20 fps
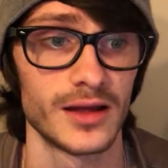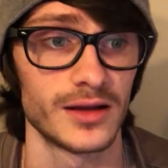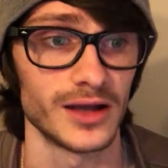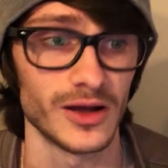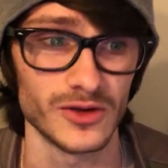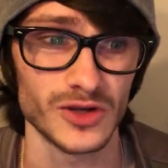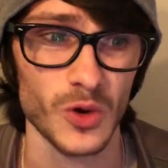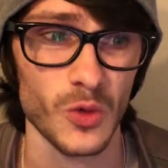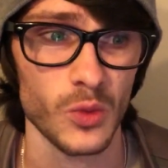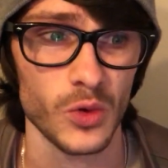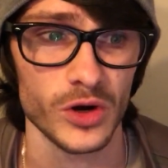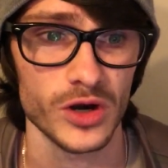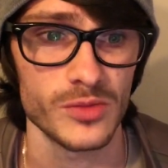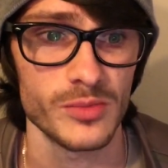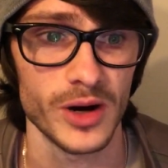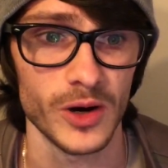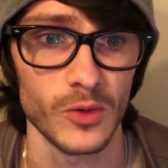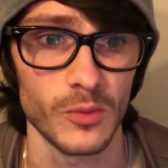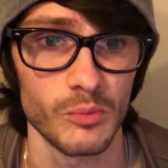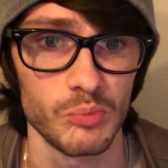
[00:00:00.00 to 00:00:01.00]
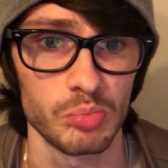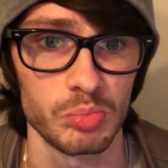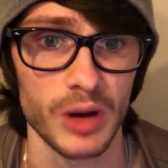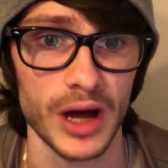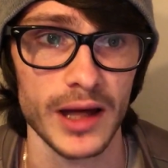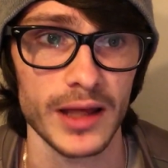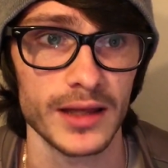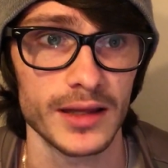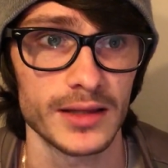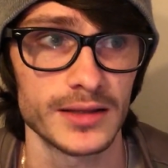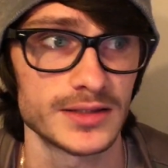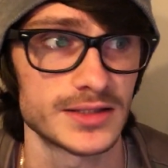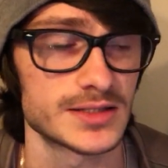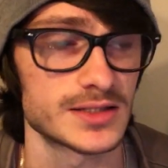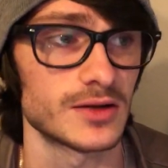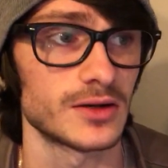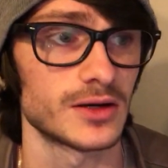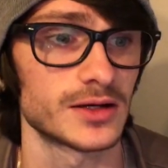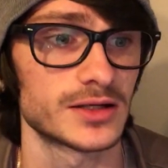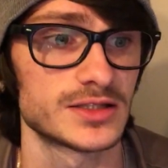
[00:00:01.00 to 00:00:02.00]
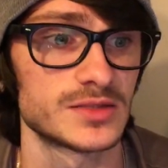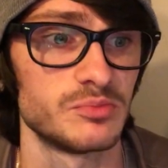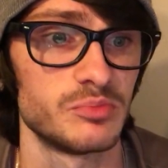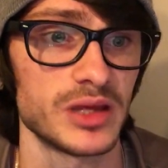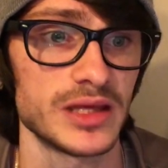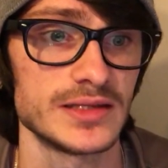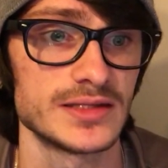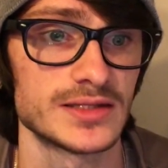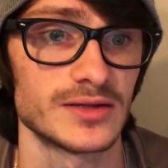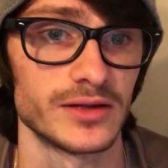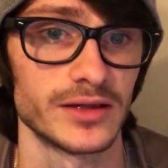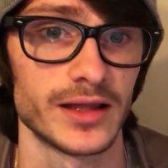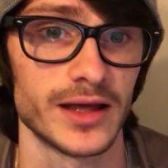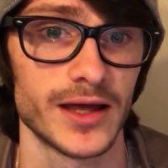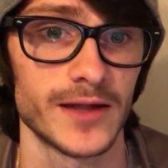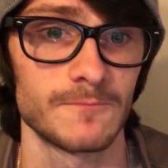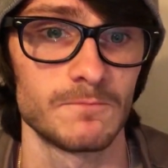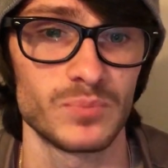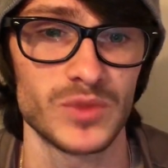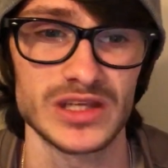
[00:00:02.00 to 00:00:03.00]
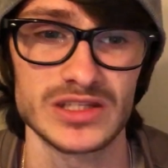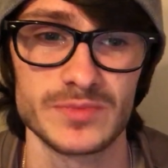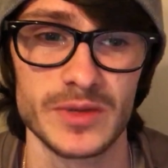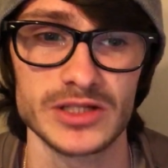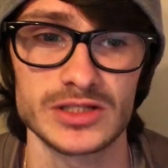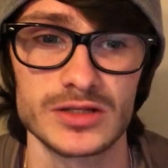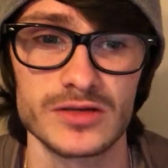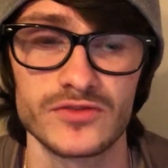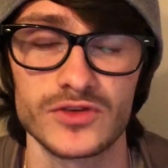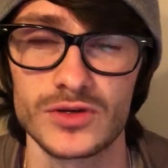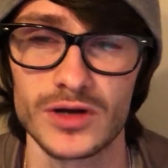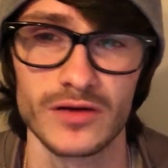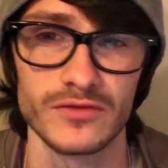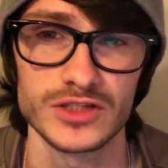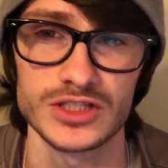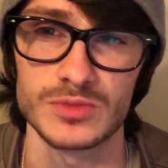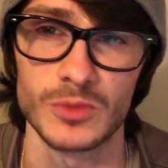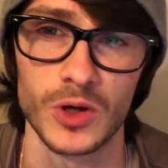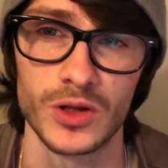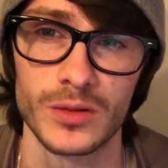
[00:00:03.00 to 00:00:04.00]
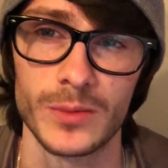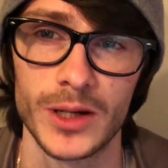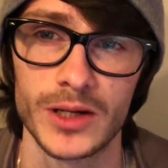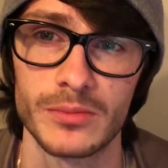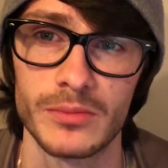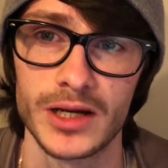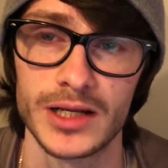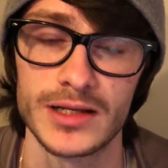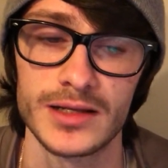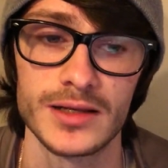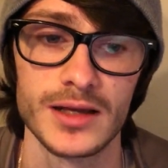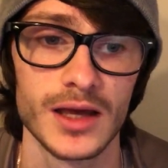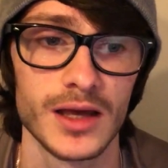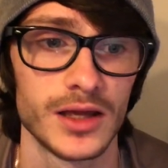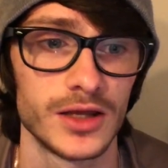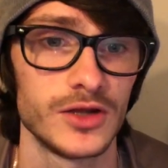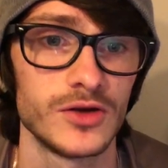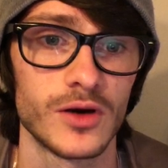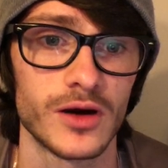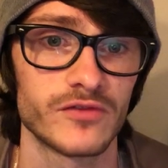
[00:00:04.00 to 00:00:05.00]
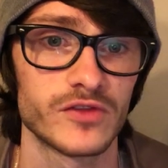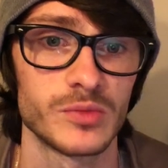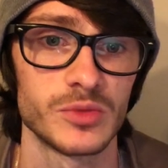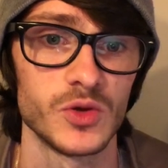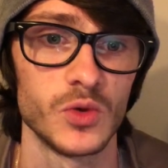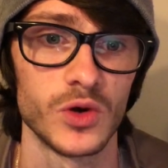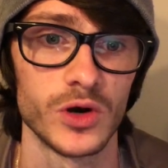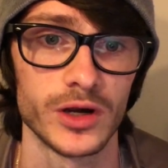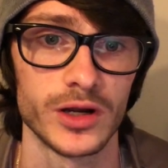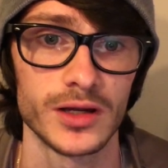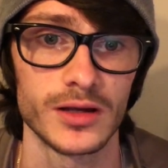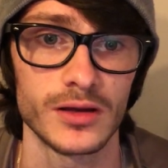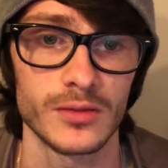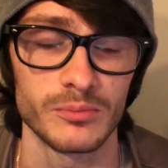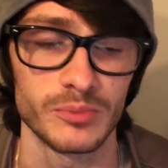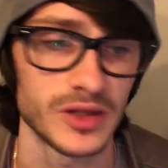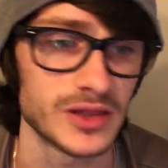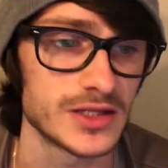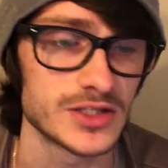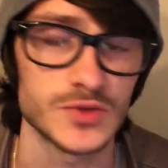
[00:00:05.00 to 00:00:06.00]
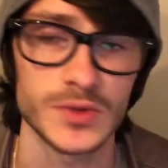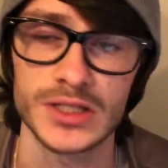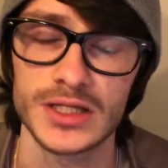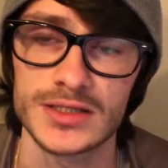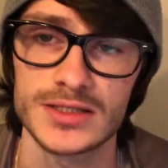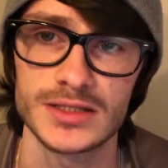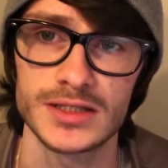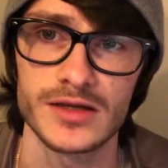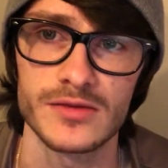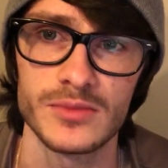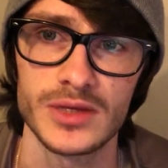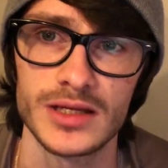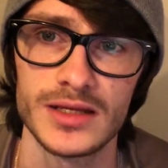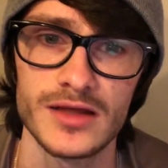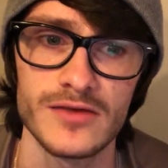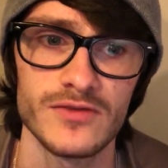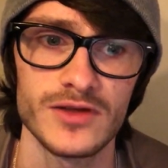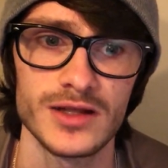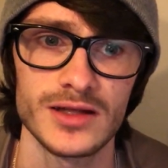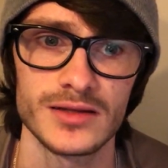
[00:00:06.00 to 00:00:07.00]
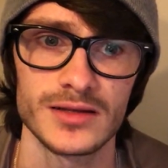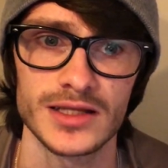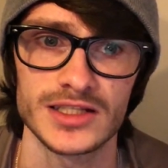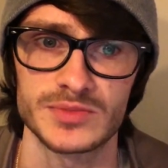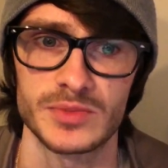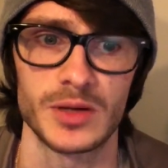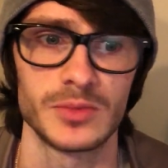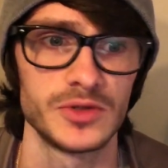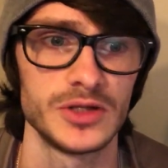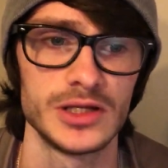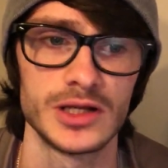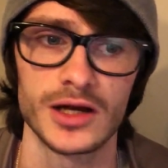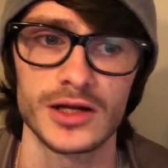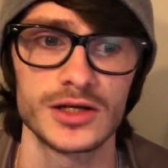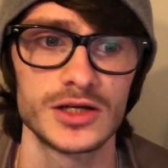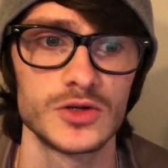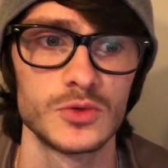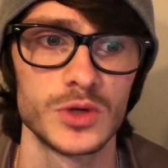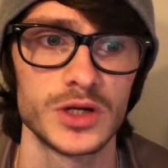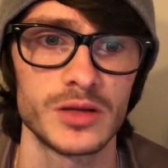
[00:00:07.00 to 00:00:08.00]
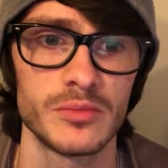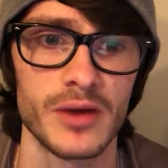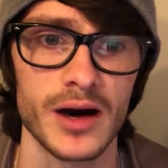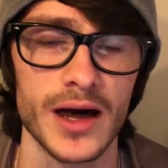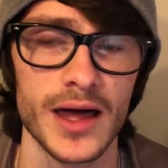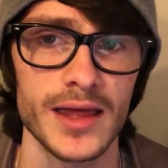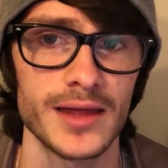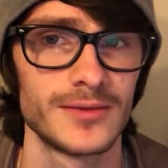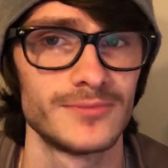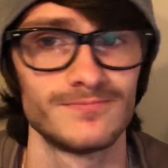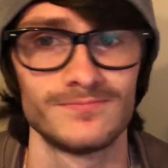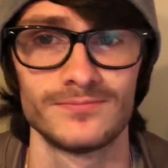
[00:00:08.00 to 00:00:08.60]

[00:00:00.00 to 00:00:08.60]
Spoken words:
Now, don't worry about buying stocks based on that, especially if you have a small amount of money. You don't have to be worrying, but this one doesn't give me a dividend. That's probably not a good one to buy.